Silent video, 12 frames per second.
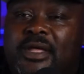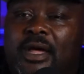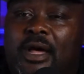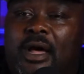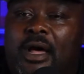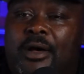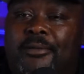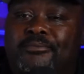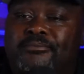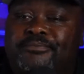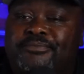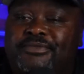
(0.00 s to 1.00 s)

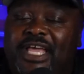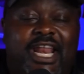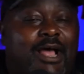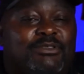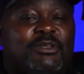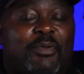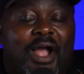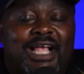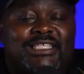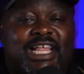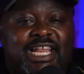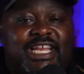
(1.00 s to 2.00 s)
And I'm
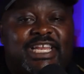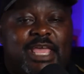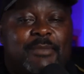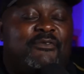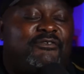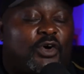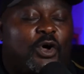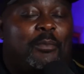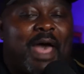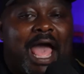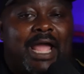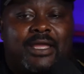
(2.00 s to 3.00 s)
surprised they didn't keep a
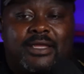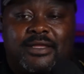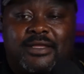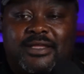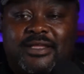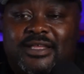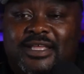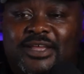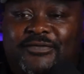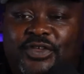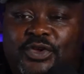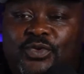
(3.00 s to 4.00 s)
fullback,
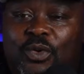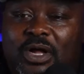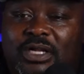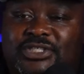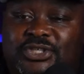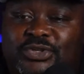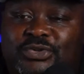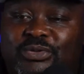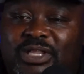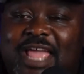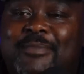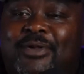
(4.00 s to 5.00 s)
if you want to
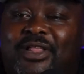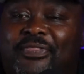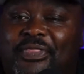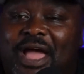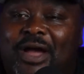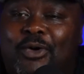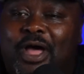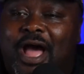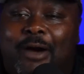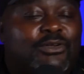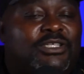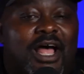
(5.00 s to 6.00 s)
label it that way.
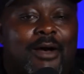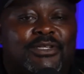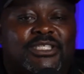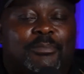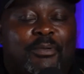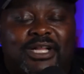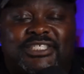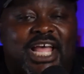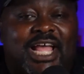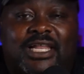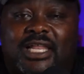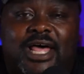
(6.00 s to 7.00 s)
I was surprised.
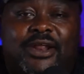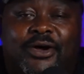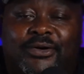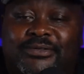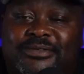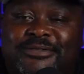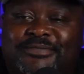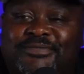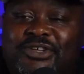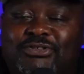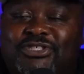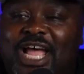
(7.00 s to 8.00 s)
Jack Coletto.
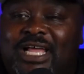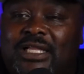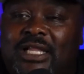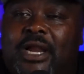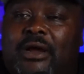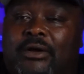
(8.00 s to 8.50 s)
No Jack Coletto.